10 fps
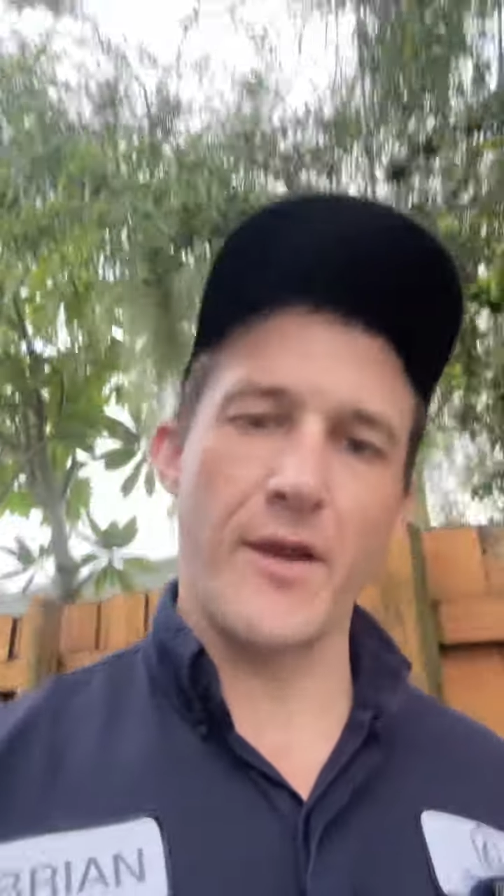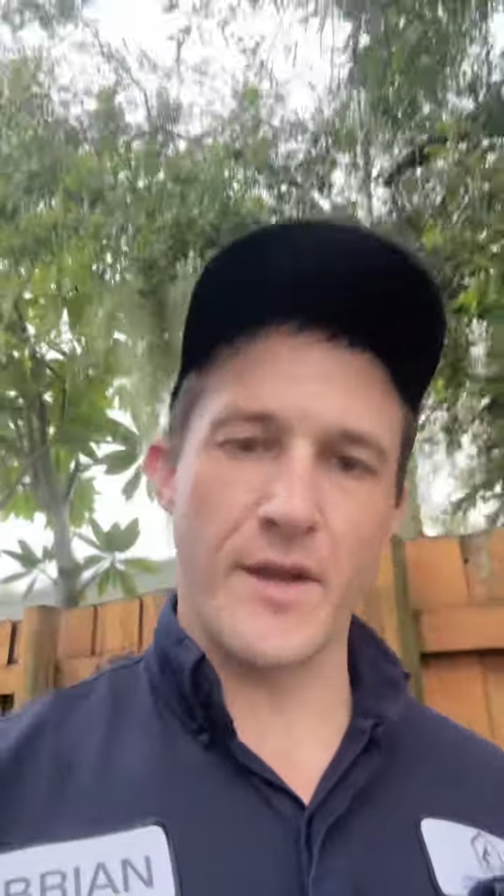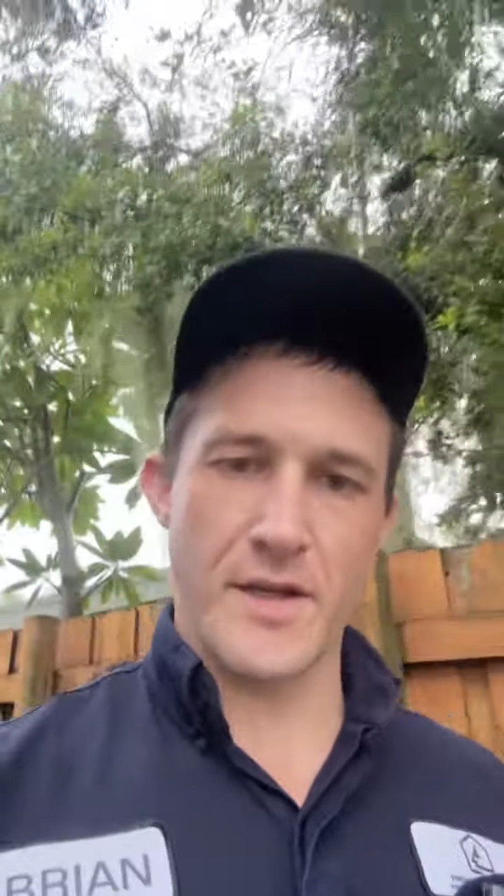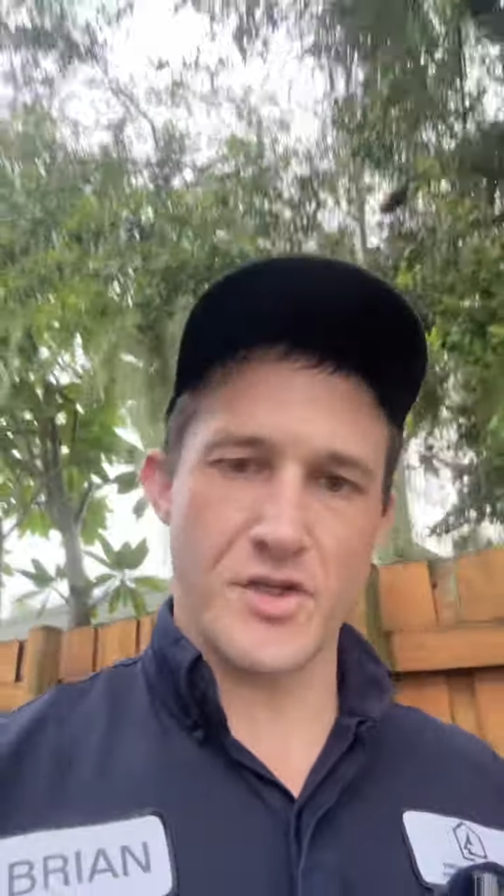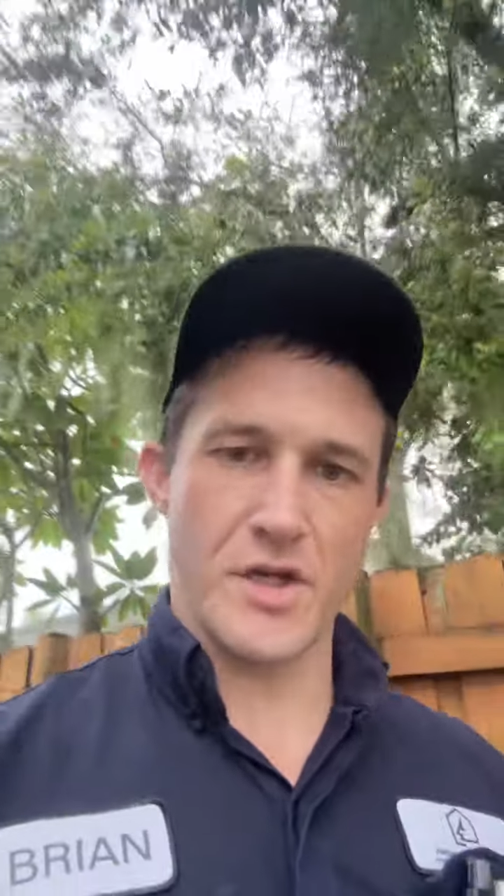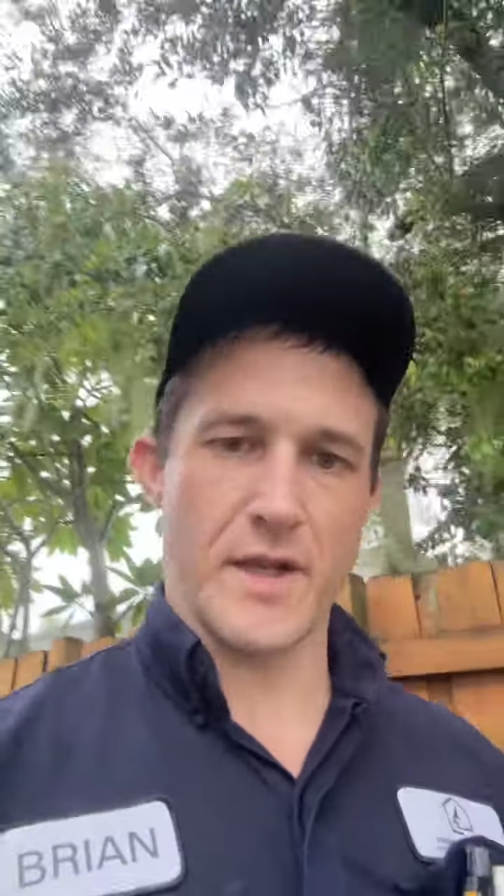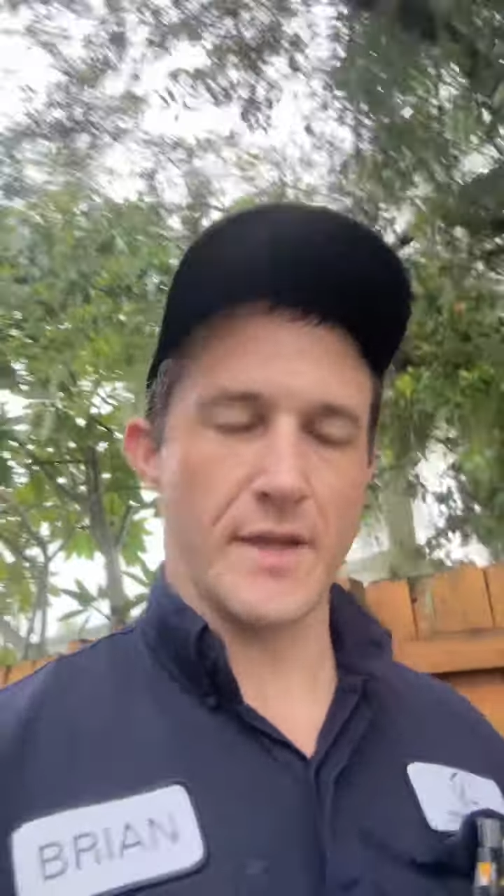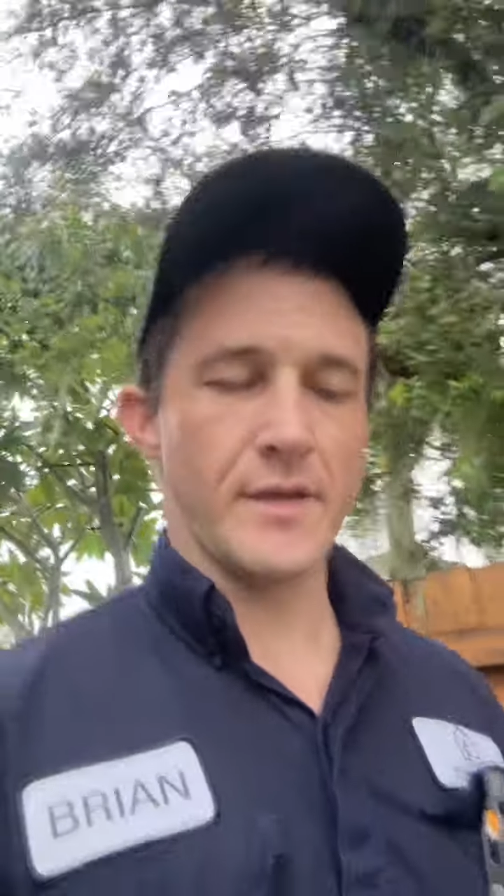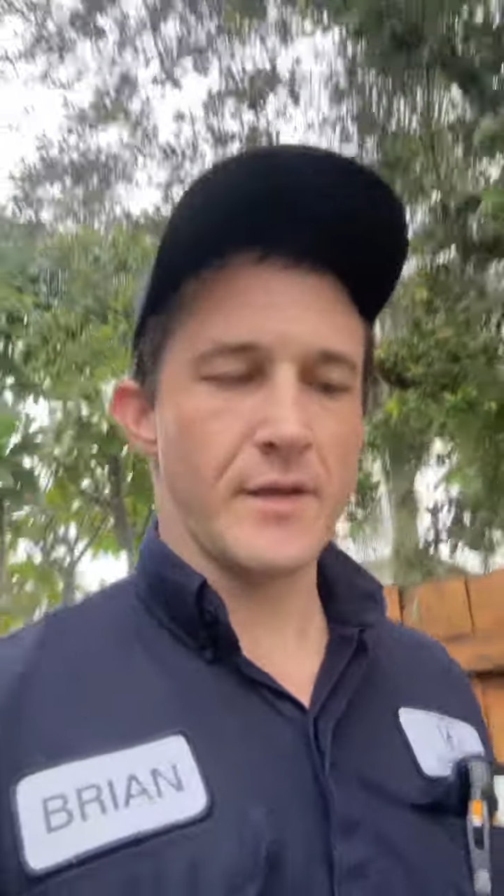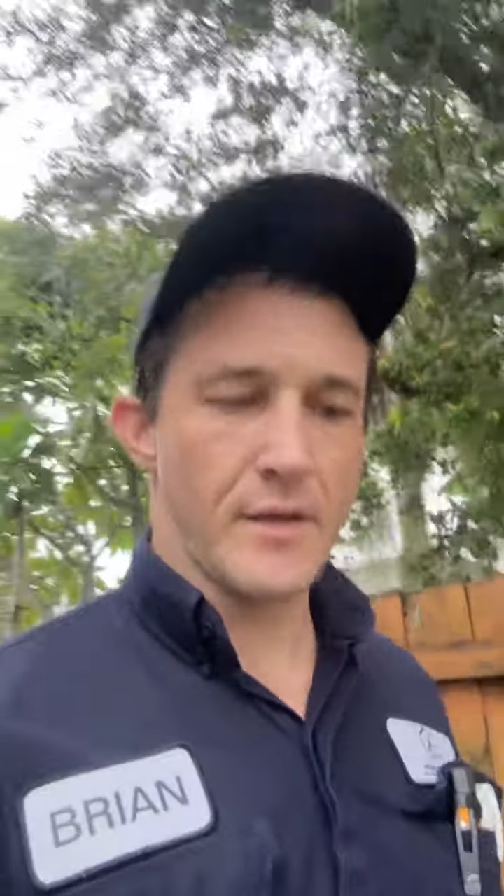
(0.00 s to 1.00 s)
conditioning
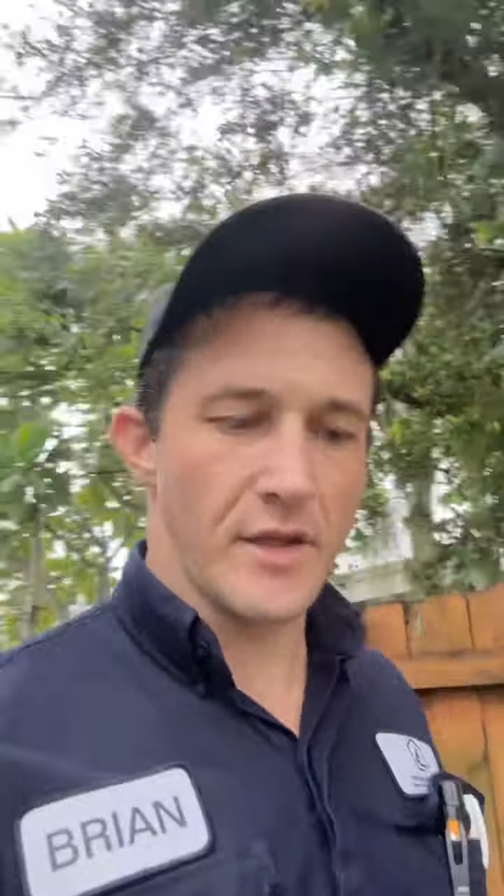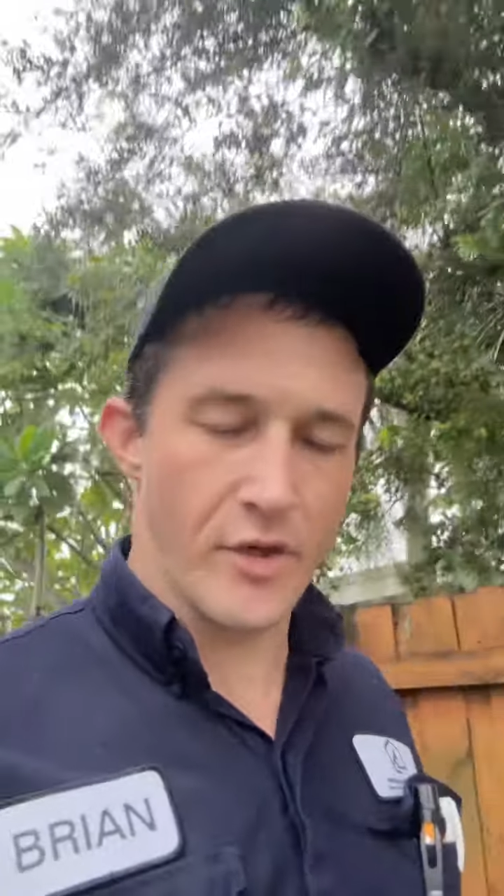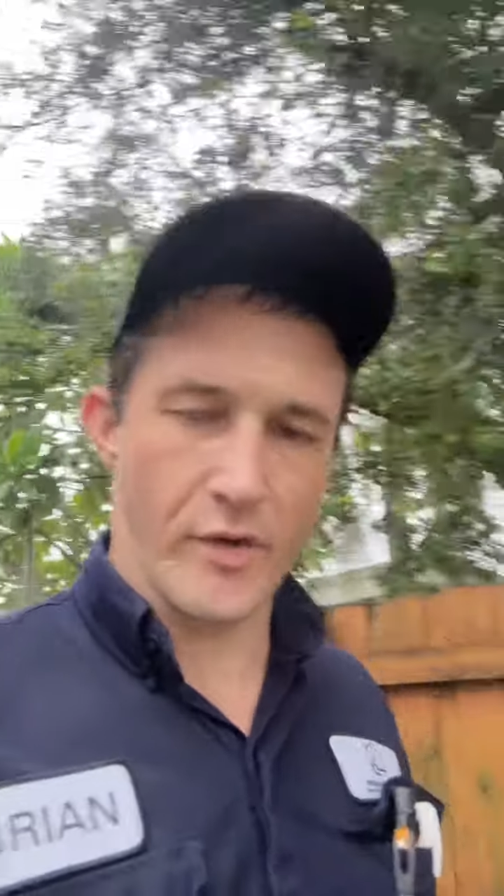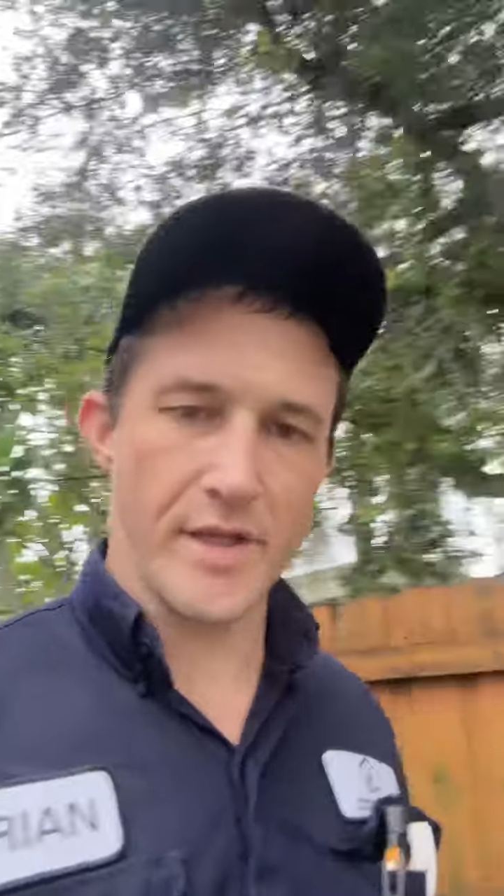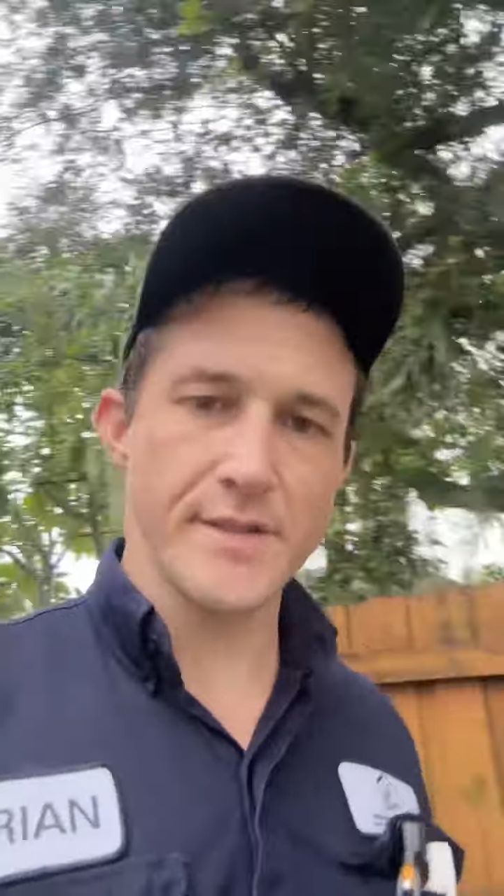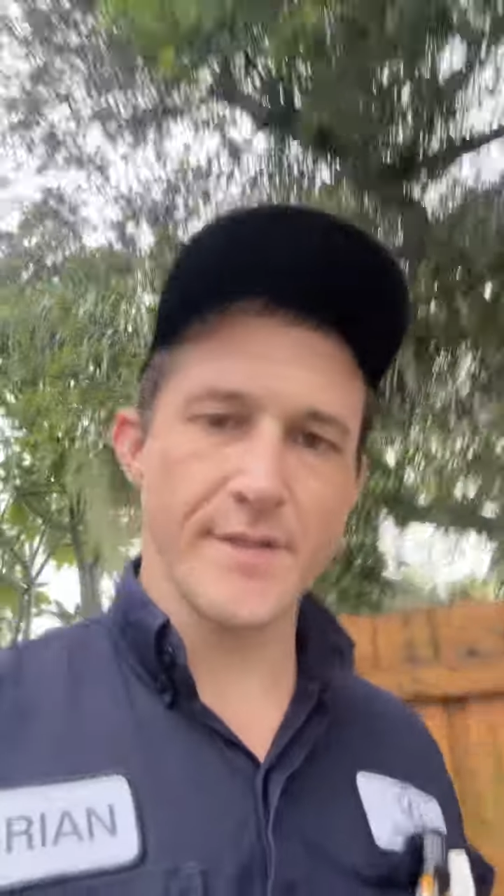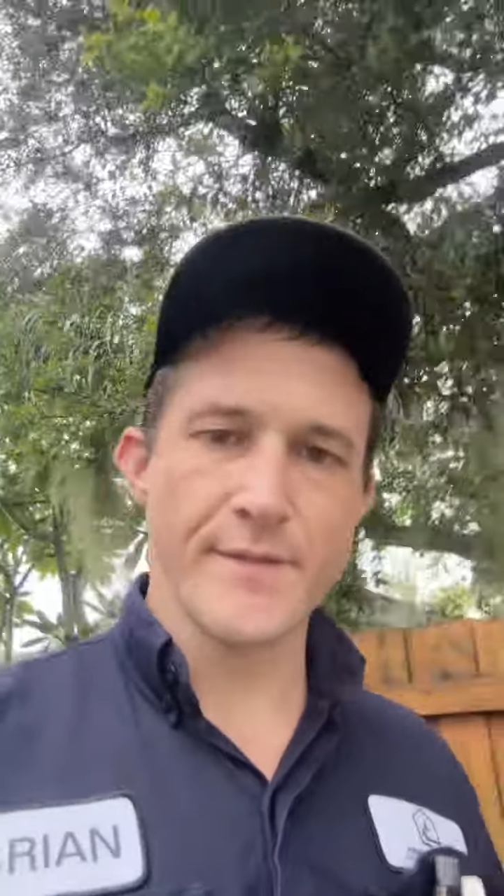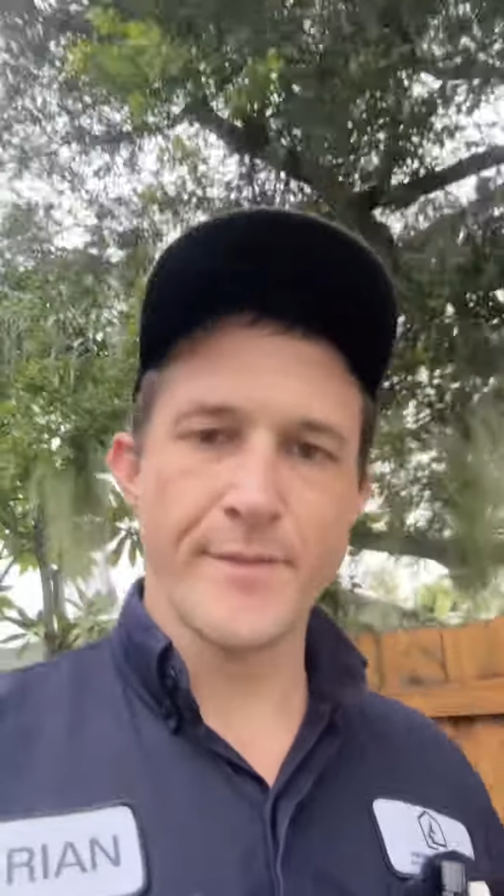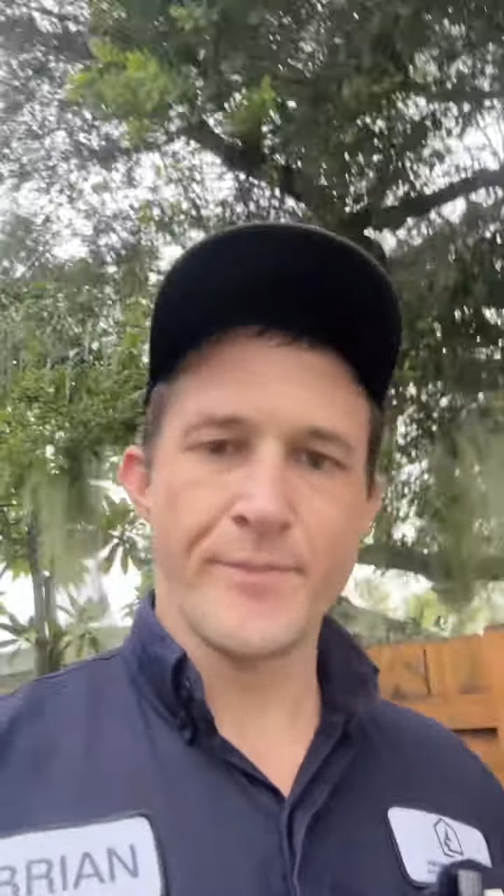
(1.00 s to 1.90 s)
units?